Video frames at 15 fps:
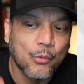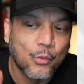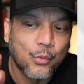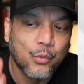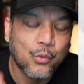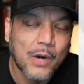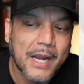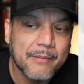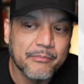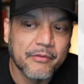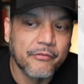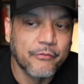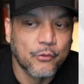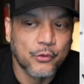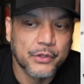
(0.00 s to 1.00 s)
right
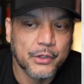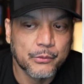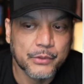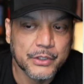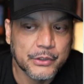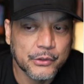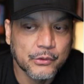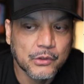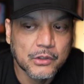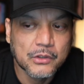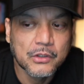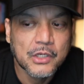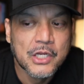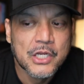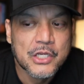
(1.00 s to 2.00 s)
before their renewal.